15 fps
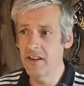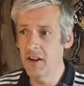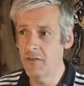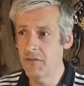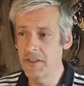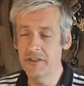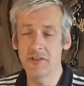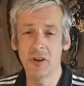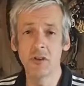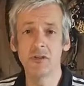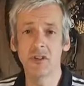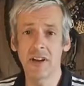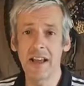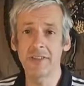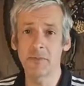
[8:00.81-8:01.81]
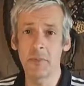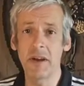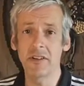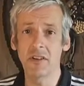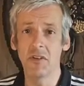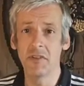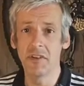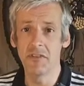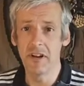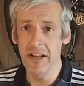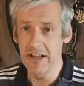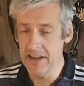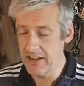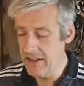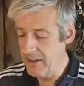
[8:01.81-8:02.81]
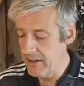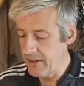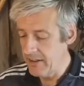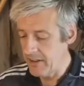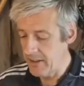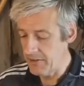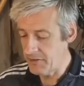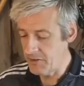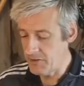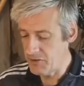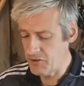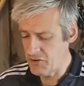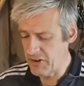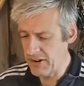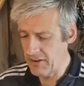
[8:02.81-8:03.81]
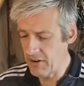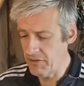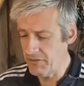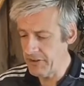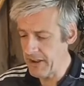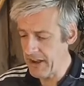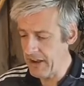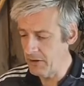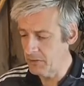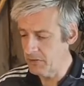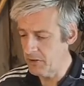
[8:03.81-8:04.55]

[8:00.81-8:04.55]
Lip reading: know, for the social aspect of it, really, to drink coffee out.